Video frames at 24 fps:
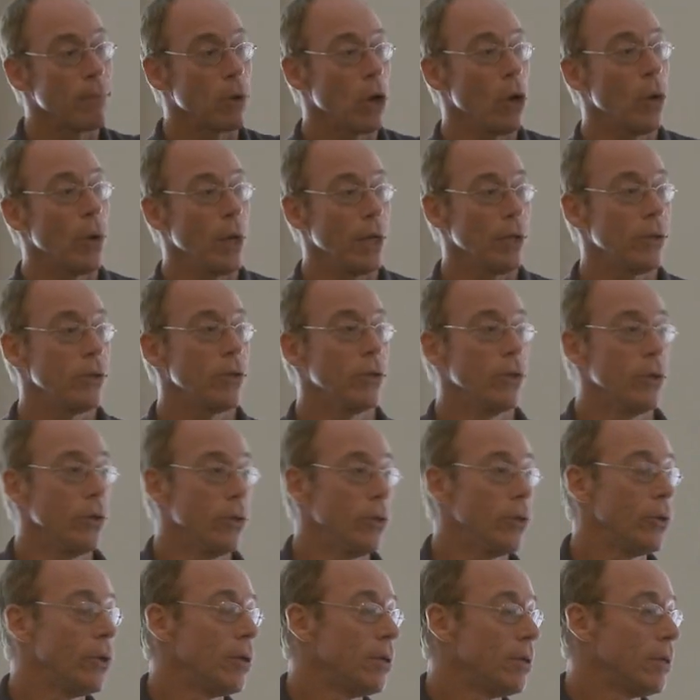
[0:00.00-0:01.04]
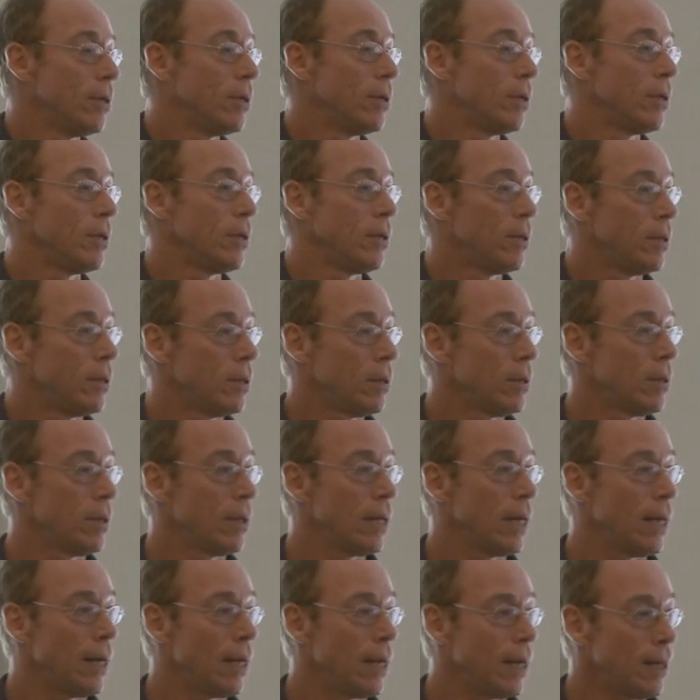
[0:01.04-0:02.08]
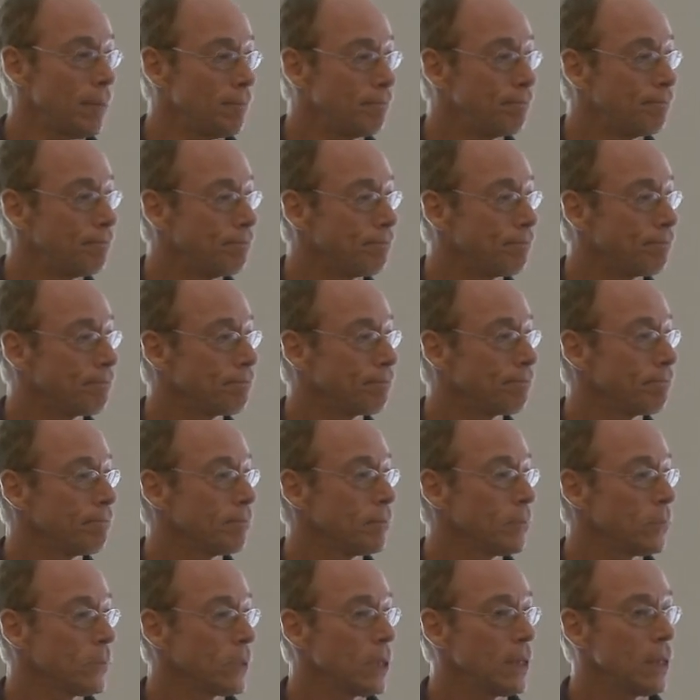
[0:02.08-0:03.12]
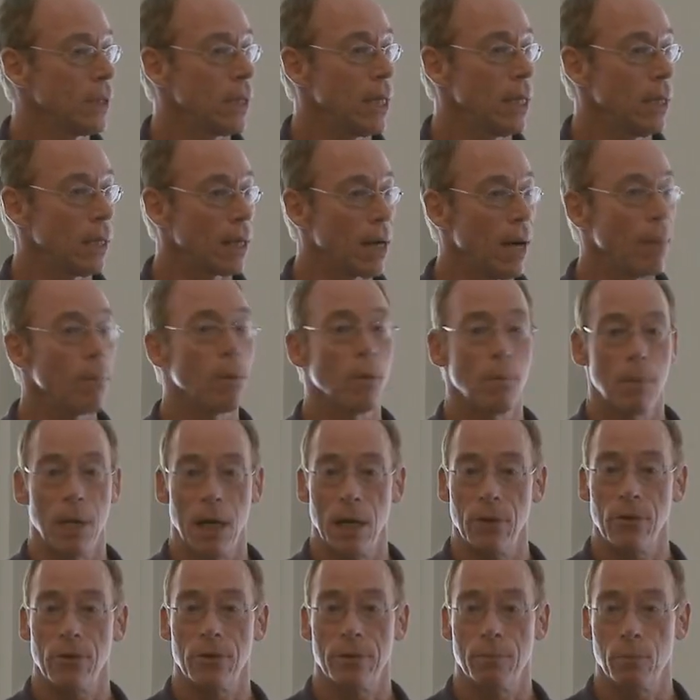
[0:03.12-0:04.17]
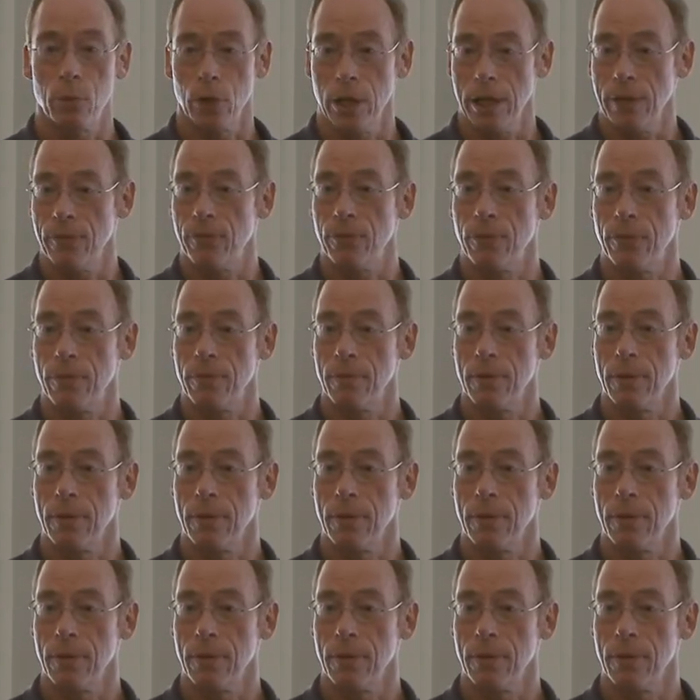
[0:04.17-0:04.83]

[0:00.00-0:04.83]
I'm going to, um, in a couple months, brief